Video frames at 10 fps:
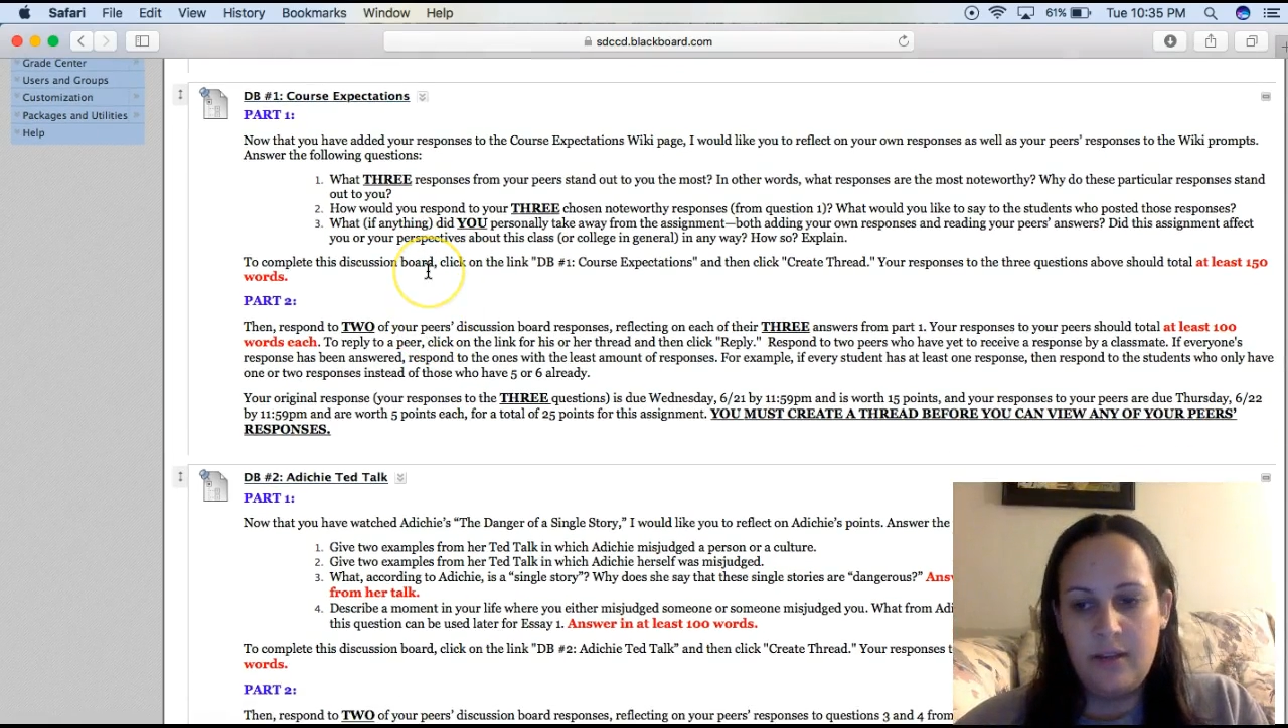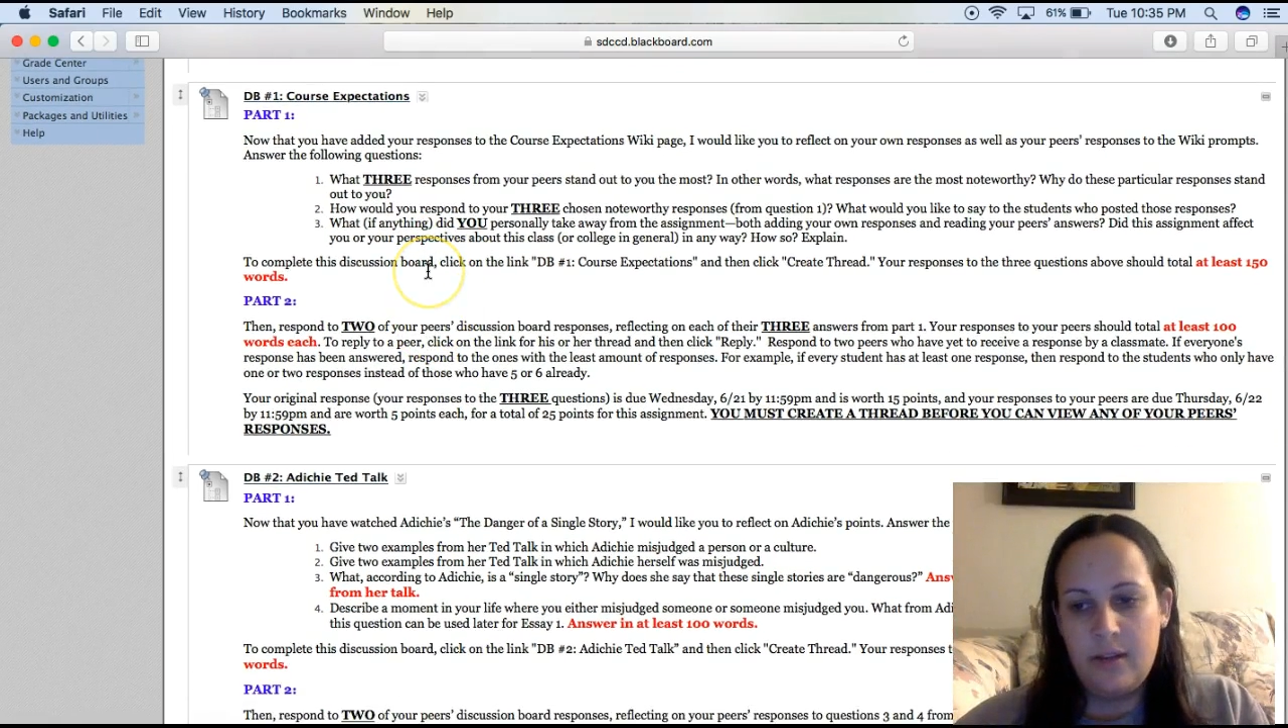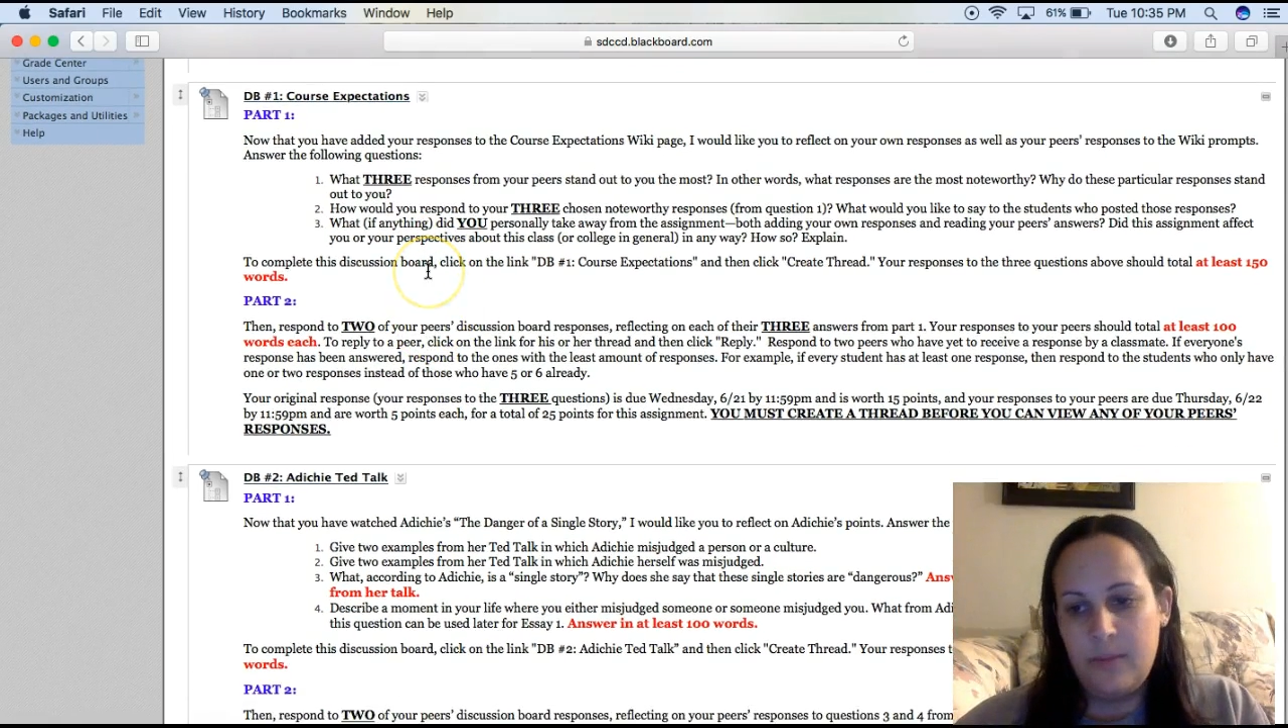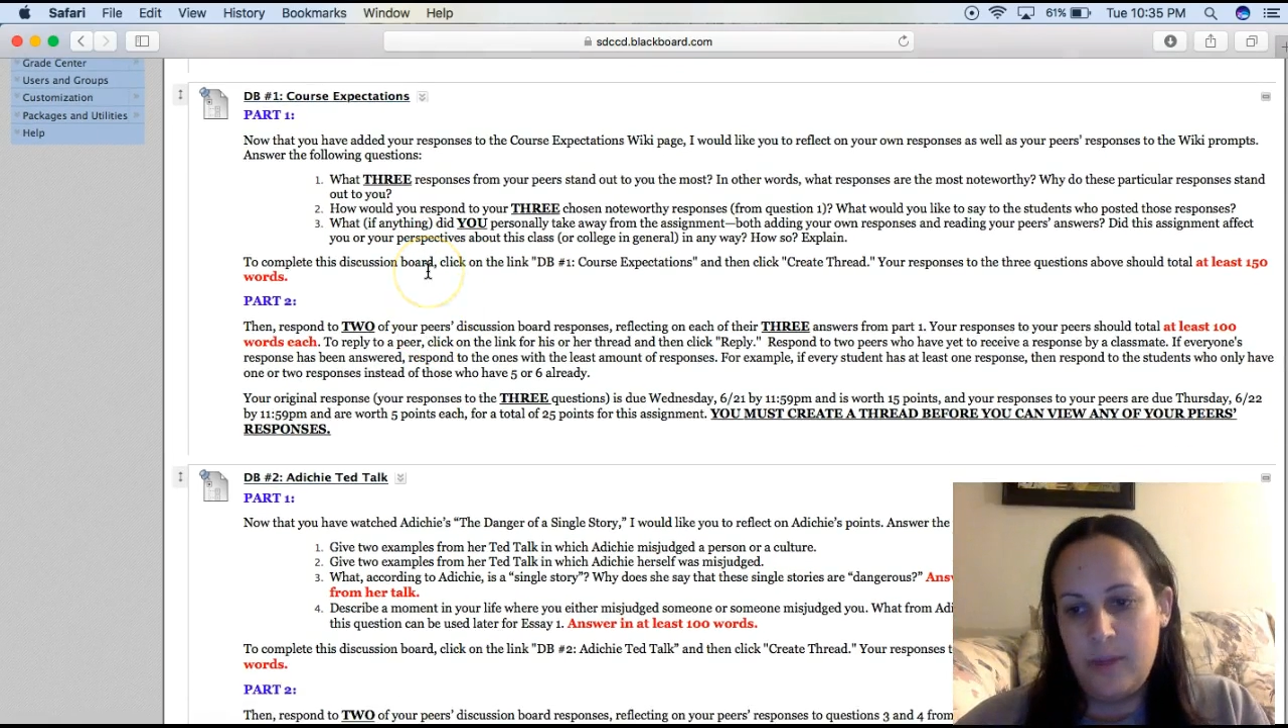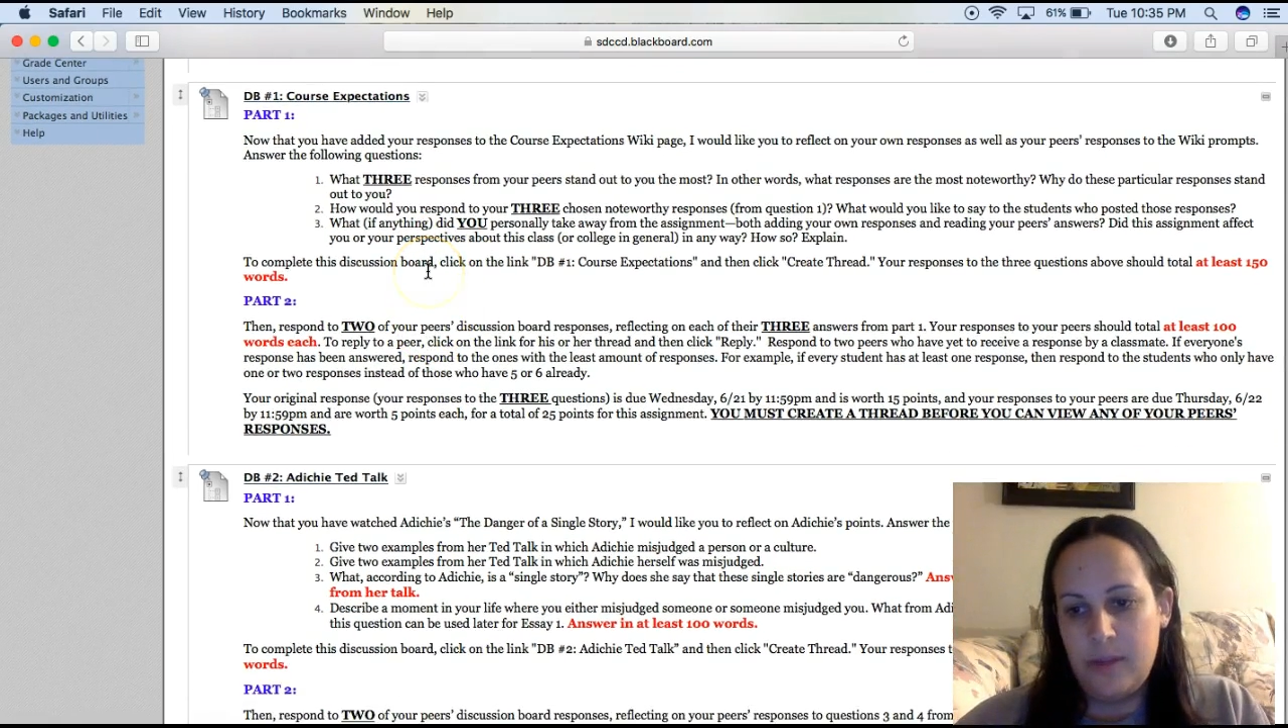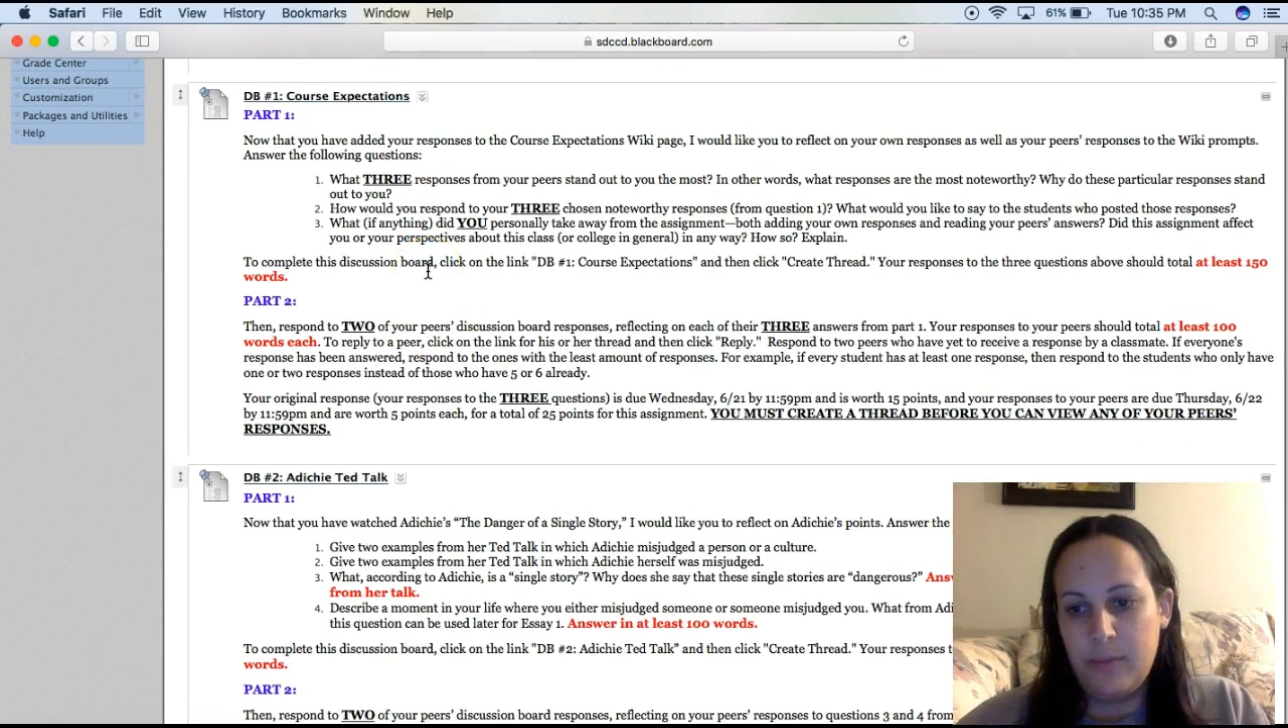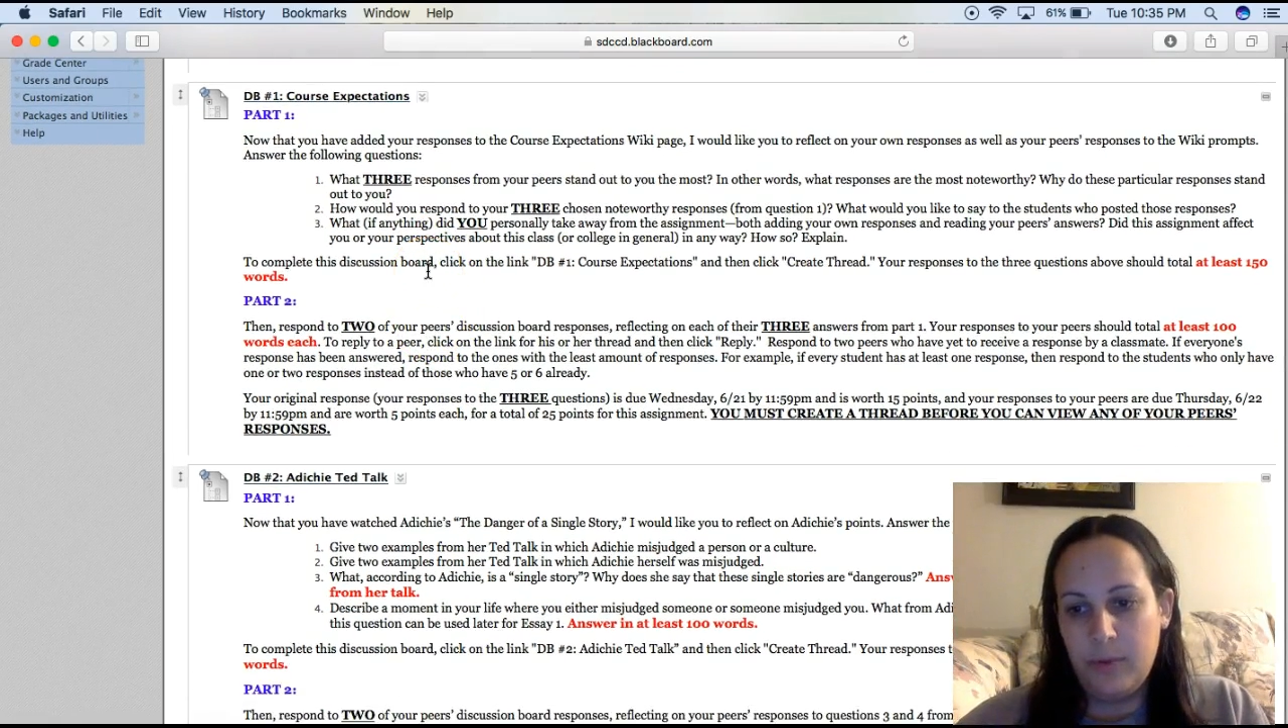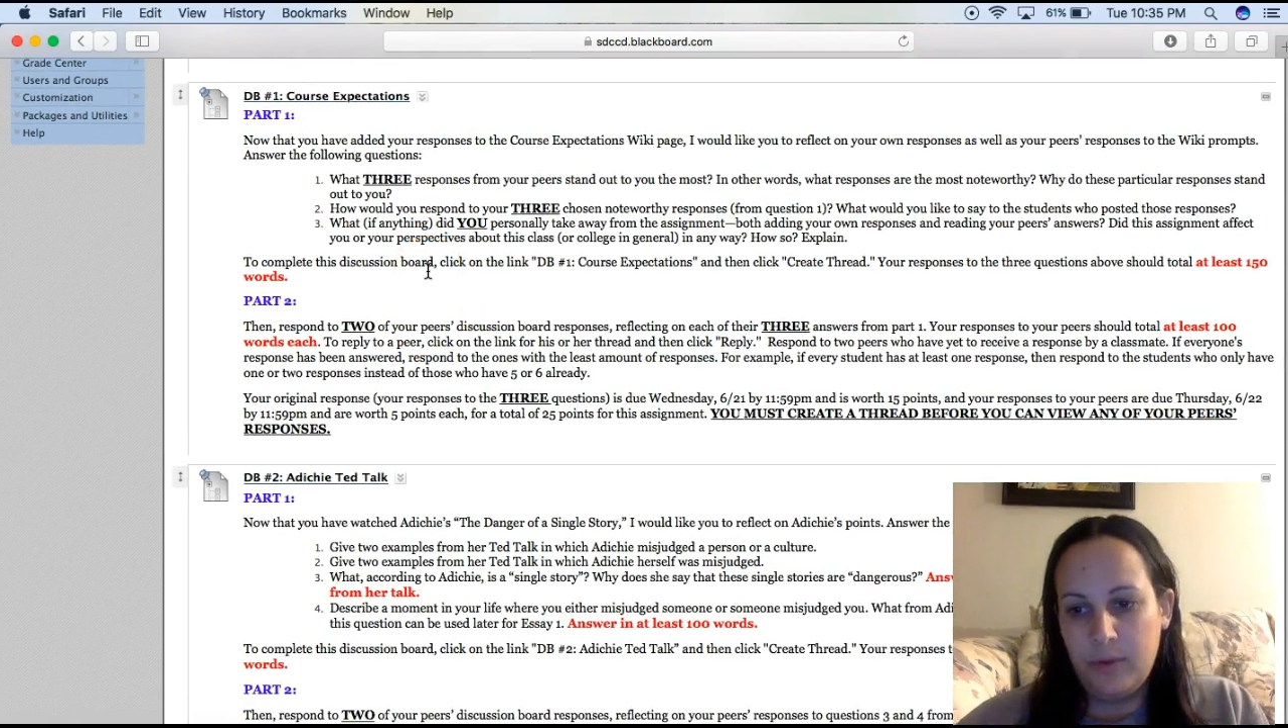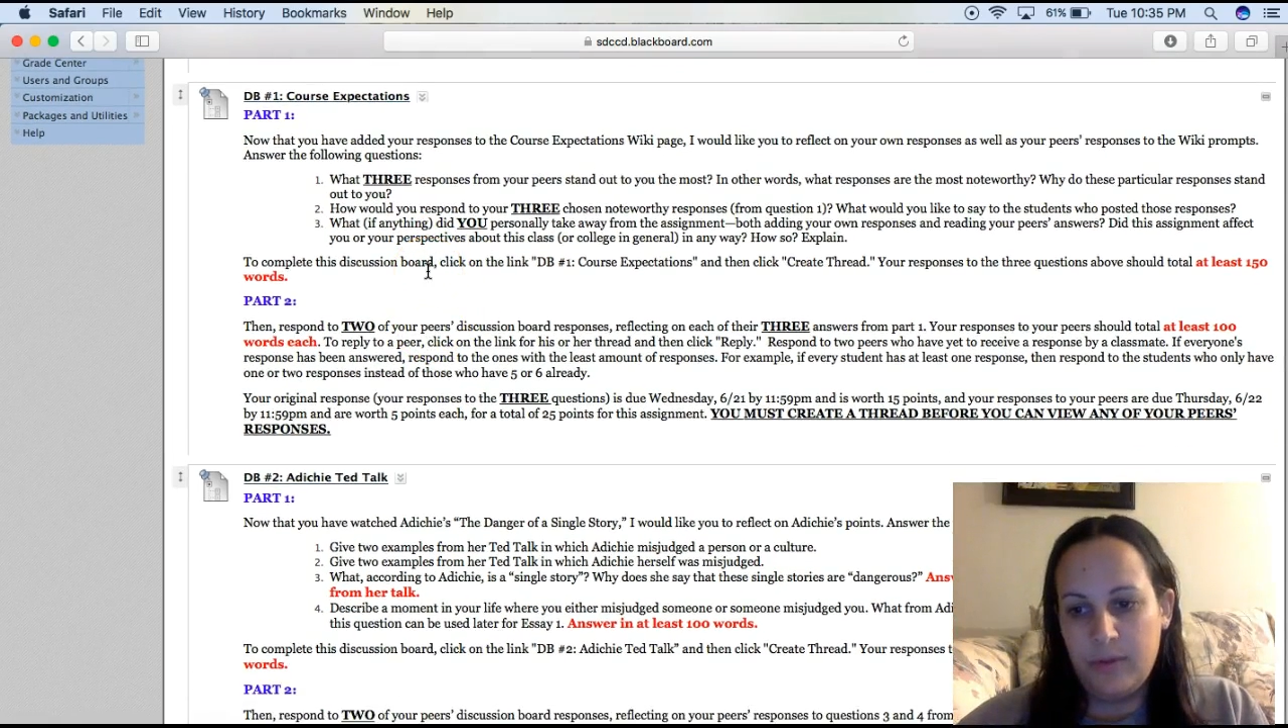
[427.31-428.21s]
of going to be the bulk